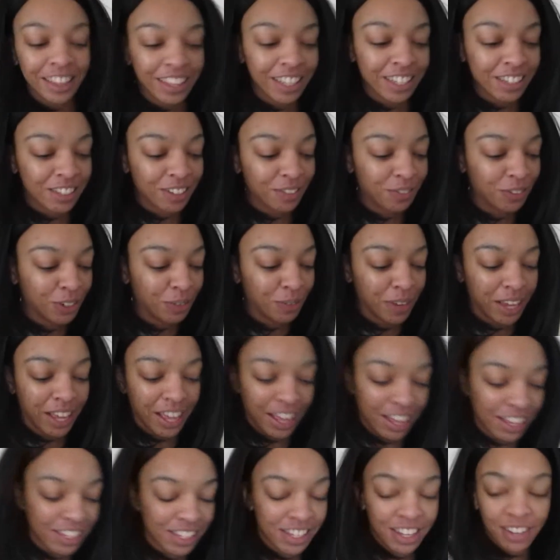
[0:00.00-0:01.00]
this before my
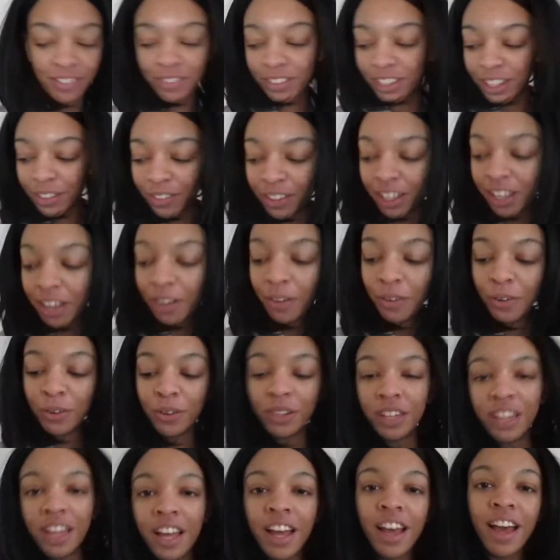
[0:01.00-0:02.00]
eggs get really really
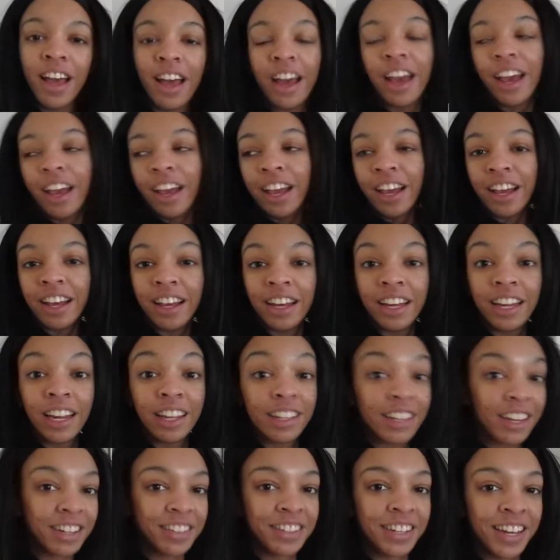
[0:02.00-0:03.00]
cold and i'll
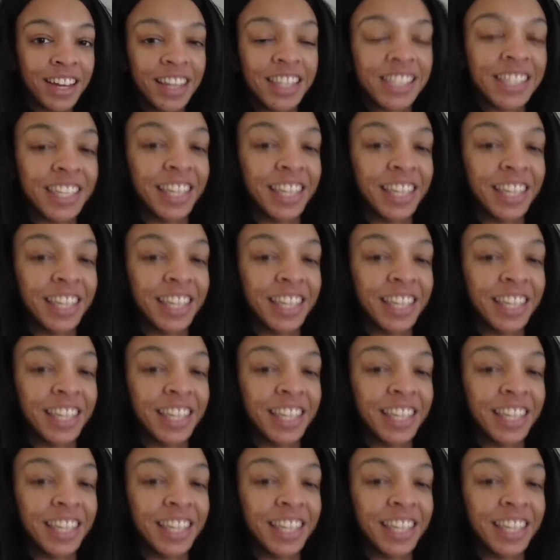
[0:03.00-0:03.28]
talk to you guys